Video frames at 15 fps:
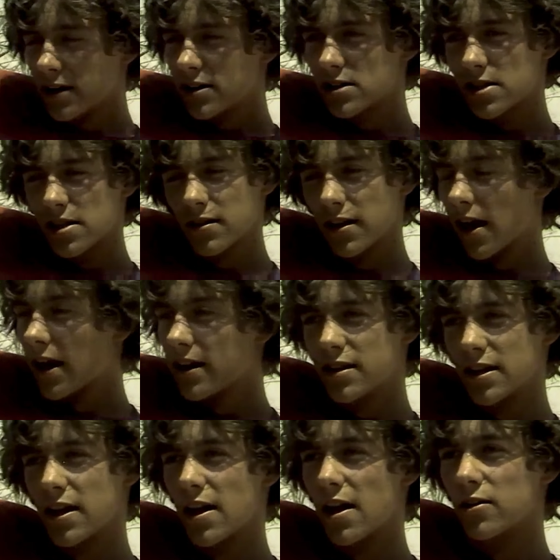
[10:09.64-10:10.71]
just had to
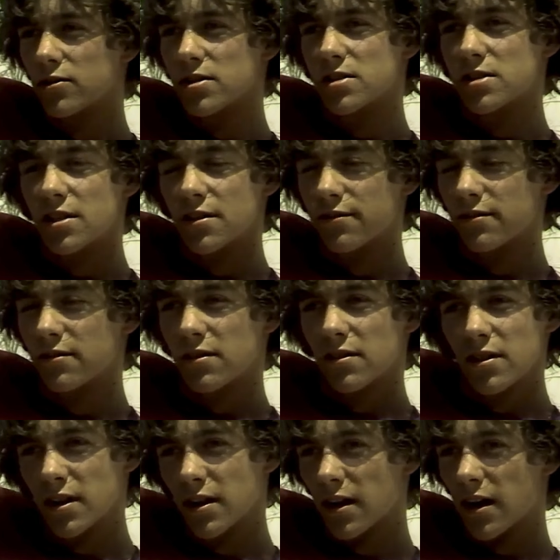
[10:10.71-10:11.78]
get out to see if
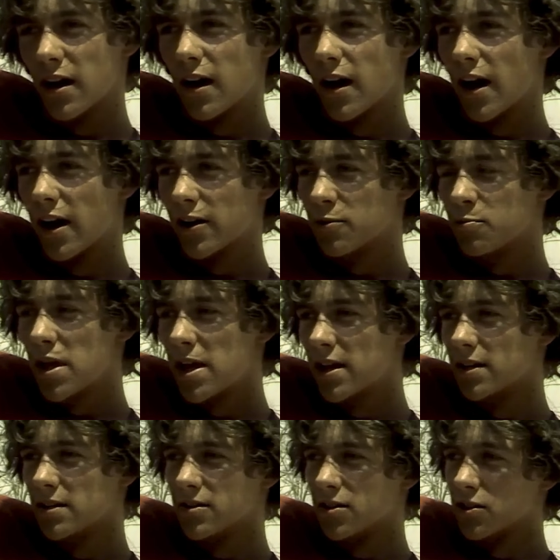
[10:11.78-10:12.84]
I could
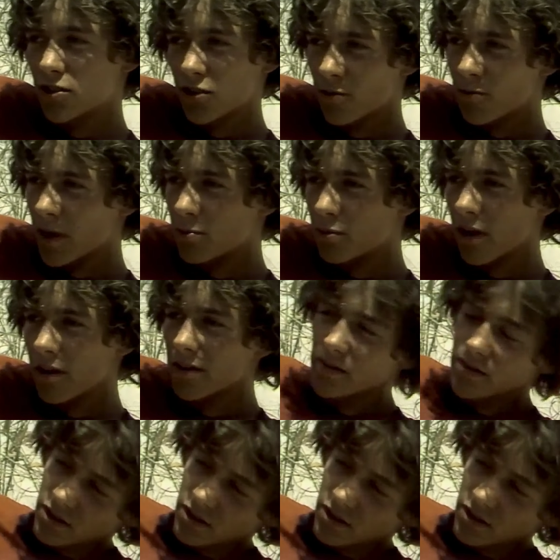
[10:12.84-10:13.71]
make it and to show my brothers